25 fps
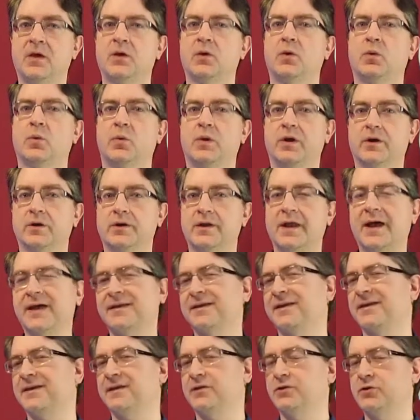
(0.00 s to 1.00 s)
We are
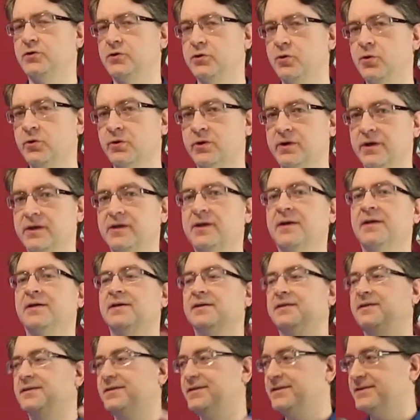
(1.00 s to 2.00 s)
not ignoring
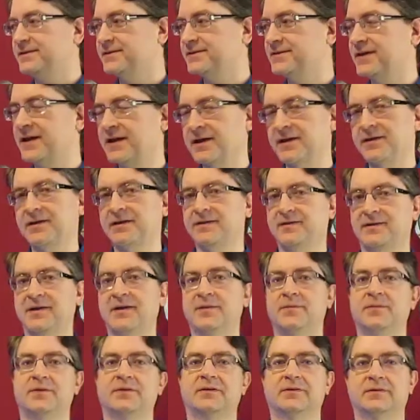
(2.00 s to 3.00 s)
the second
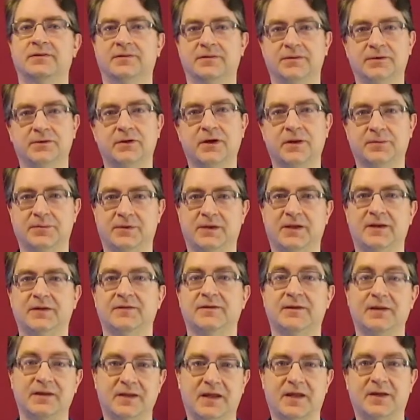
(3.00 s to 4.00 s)
attempt to
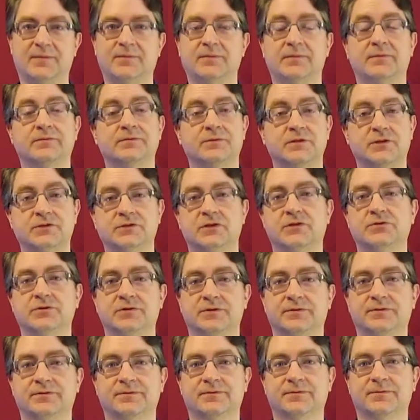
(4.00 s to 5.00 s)
update the name to
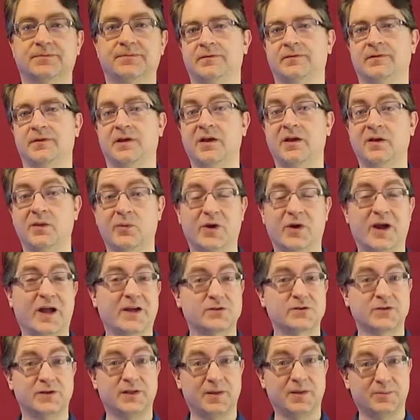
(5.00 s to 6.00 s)
Joseph. We're
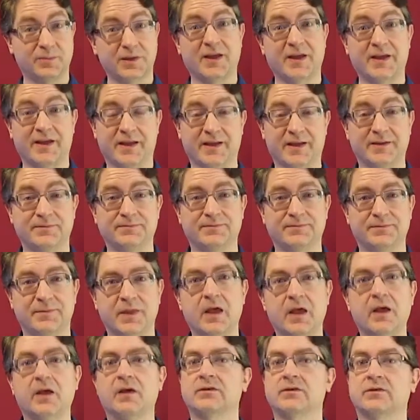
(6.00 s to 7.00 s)
actually applying it.
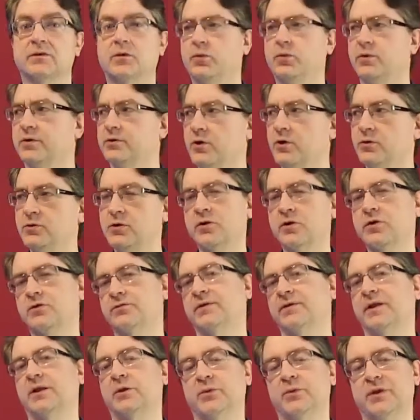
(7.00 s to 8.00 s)
So we're no longer
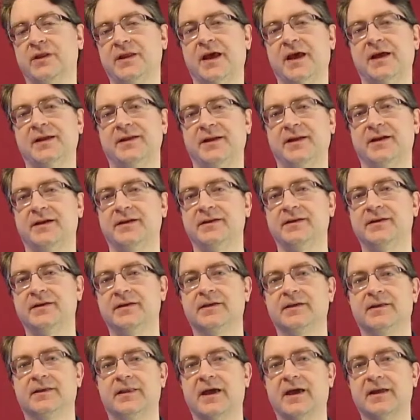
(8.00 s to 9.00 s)
following the identity
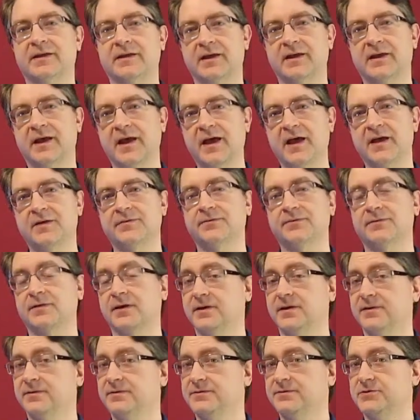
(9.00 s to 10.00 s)
that f
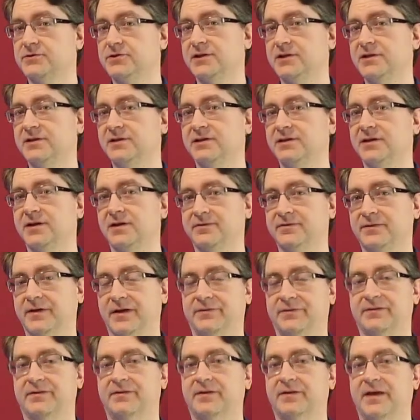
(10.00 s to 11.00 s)
of g of
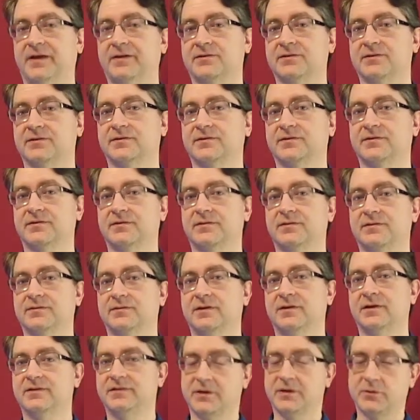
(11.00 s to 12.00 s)
f of x
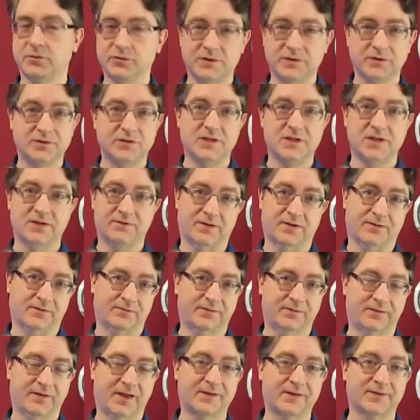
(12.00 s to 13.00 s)
is equal to g of f
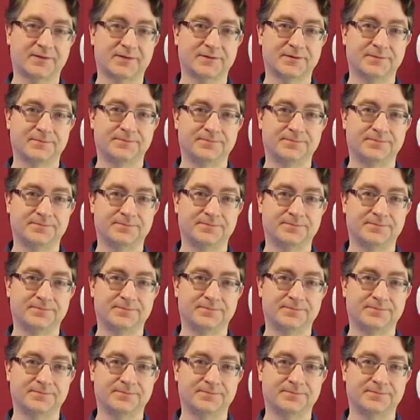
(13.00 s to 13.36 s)
of x.